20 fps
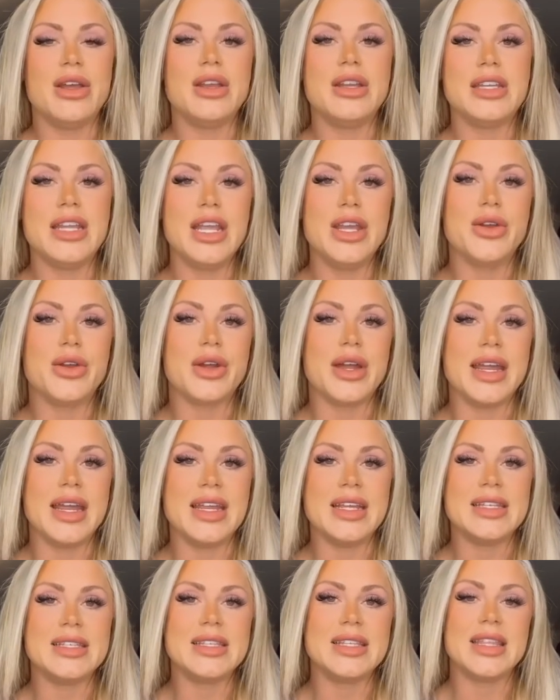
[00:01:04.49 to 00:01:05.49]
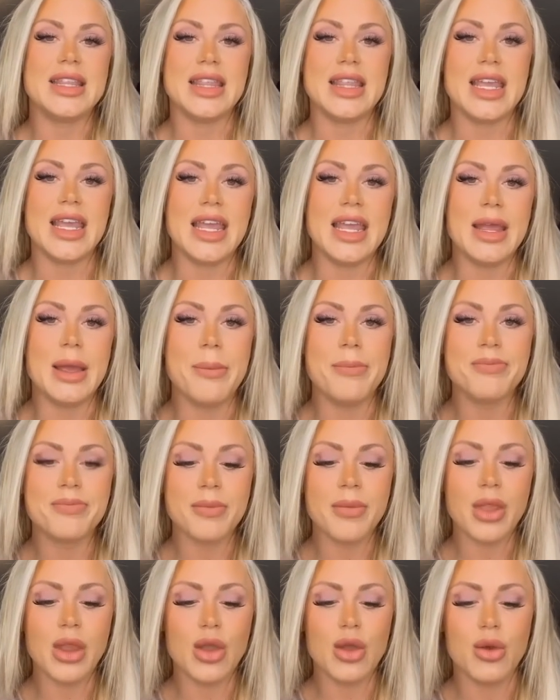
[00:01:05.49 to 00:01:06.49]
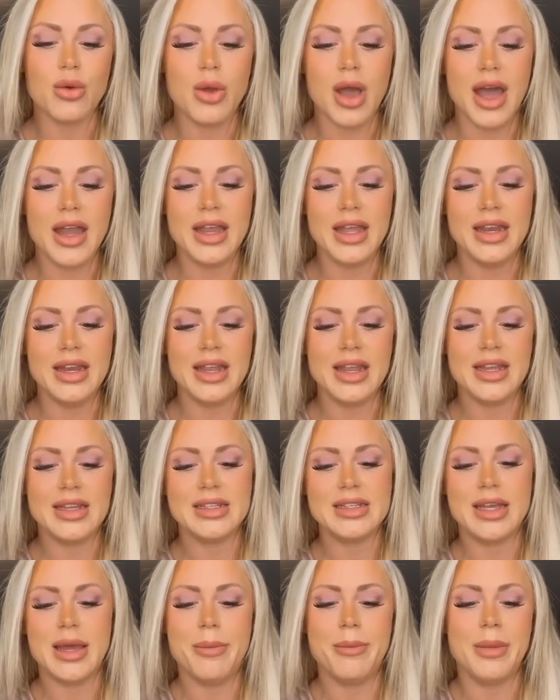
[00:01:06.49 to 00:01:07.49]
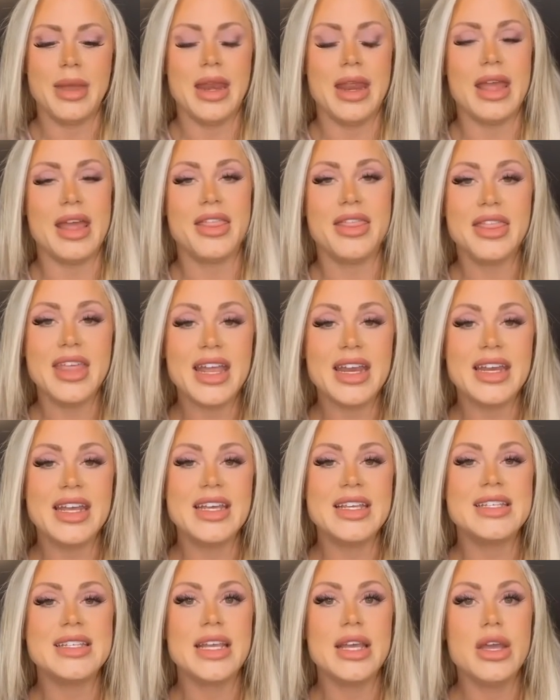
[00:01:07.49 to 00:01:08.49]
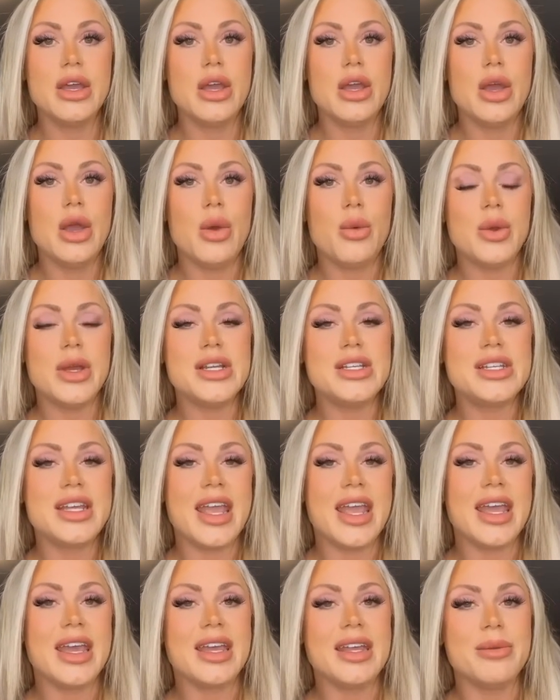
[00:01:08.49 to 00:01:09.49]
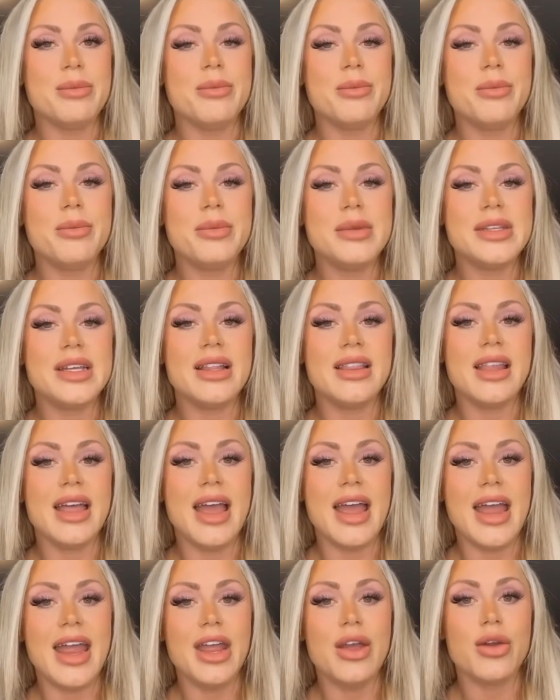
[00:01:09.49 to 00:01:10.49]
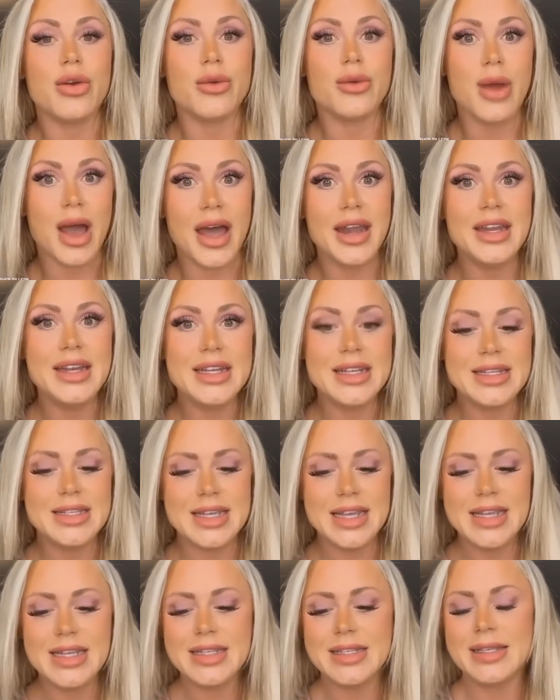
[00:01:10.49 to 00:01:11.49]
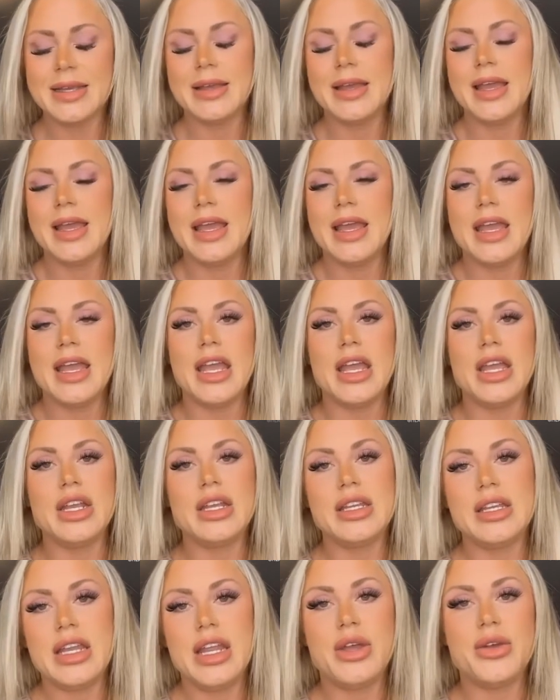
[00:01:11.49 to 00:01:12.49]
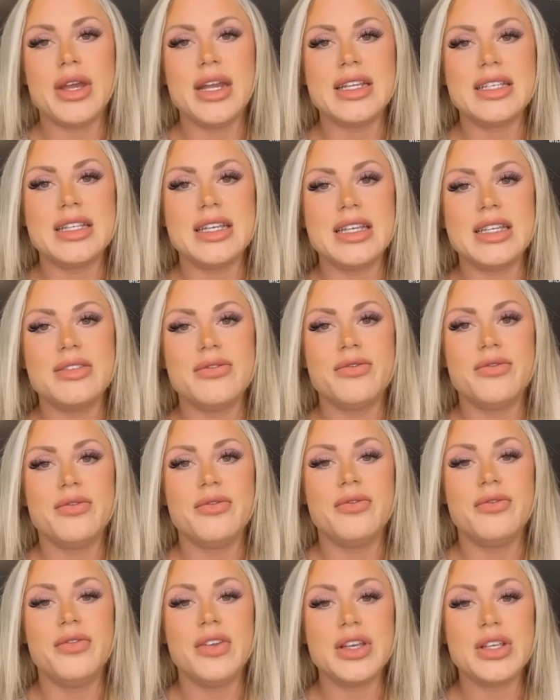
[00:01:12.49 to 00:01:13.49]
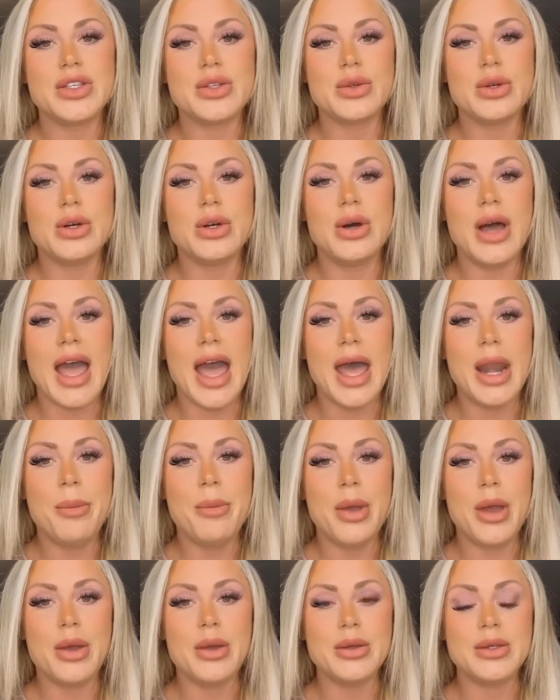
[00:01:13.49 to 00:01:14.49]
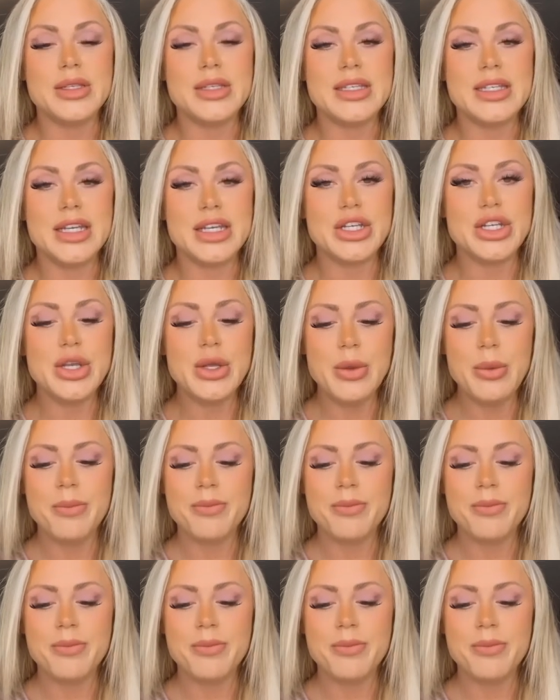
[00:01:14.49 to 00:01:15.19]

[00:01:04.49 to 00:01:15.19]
decrease the carotid intima-media thickness, which can delay carotid disease and decreases visceral adipose tissue.